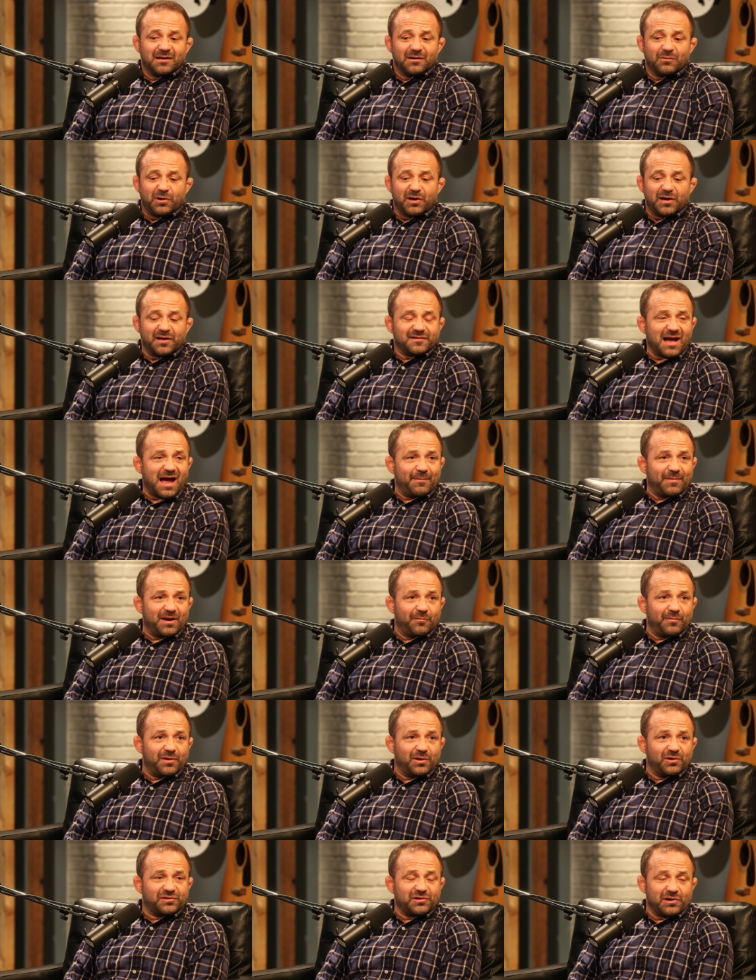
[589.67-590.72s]
we're at a time in our
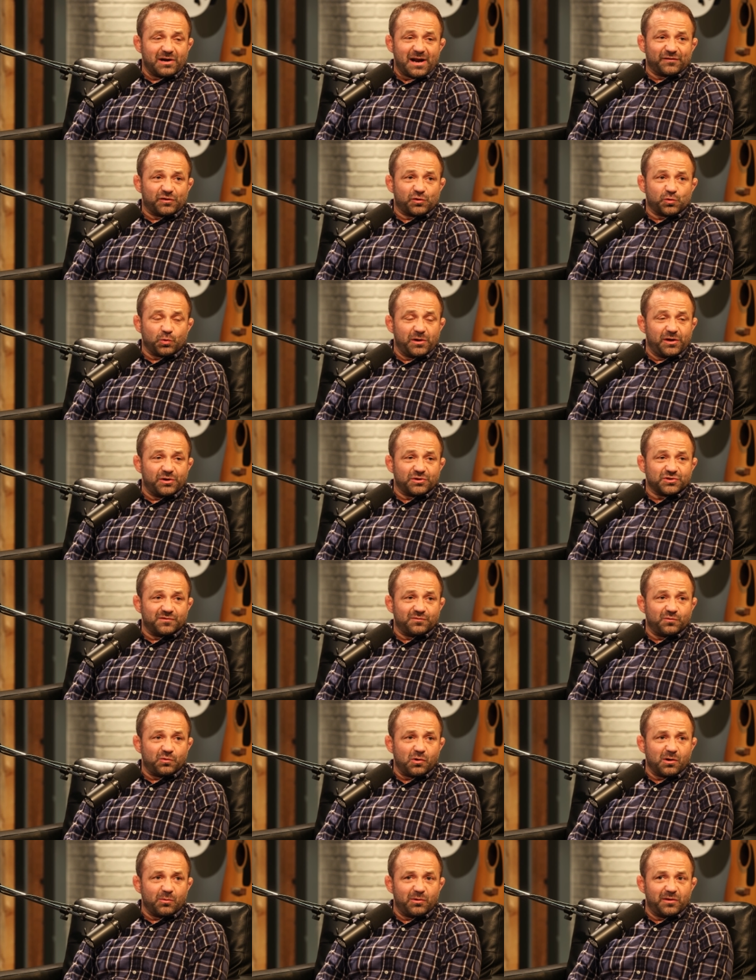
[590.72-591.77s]
military after 20 years of
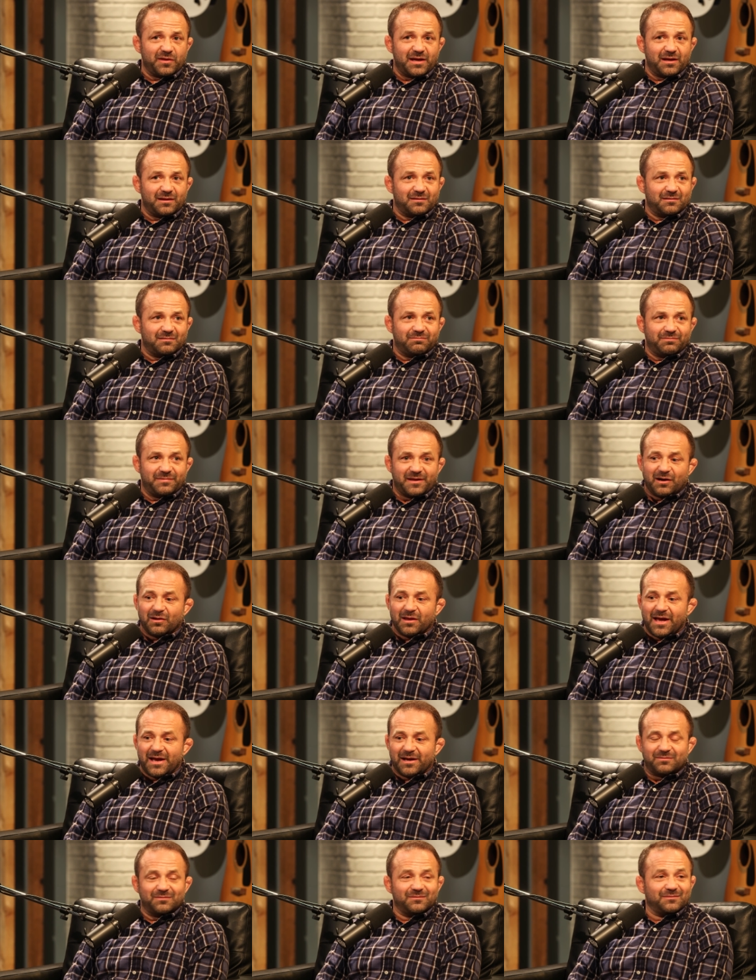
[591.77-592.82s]
war where they, they're
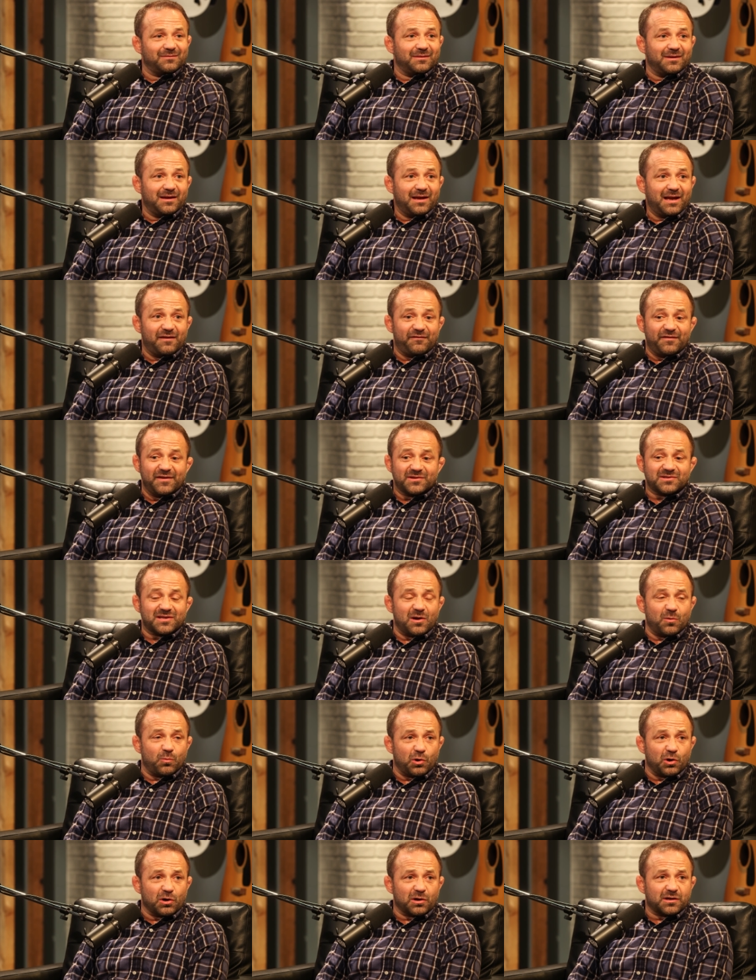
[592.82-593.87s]
like, hey, if it's going
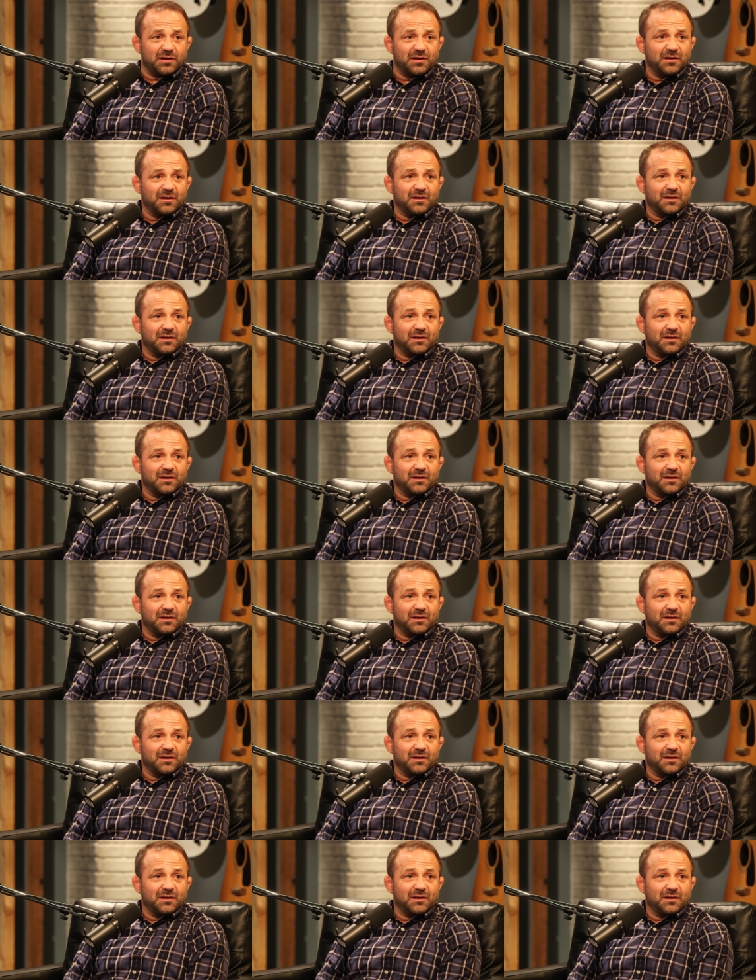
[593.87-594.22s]
to work,